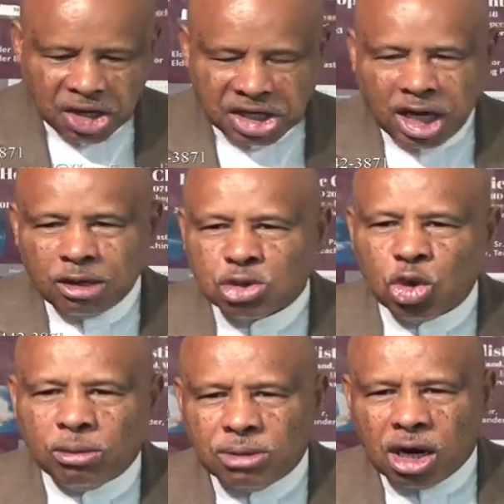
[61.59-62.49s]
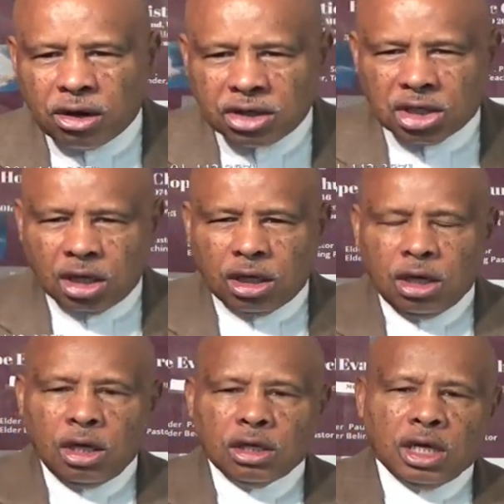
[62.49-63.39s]
Came to America,
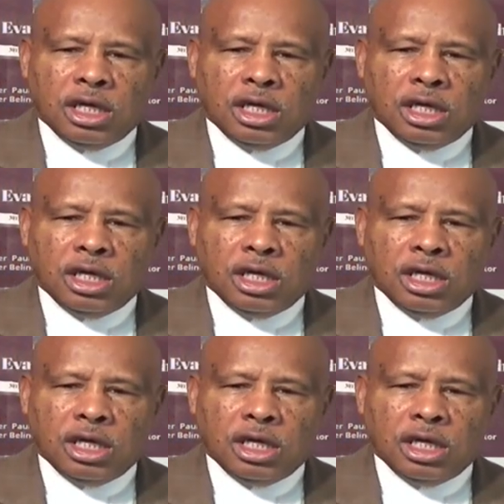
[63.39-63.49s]
and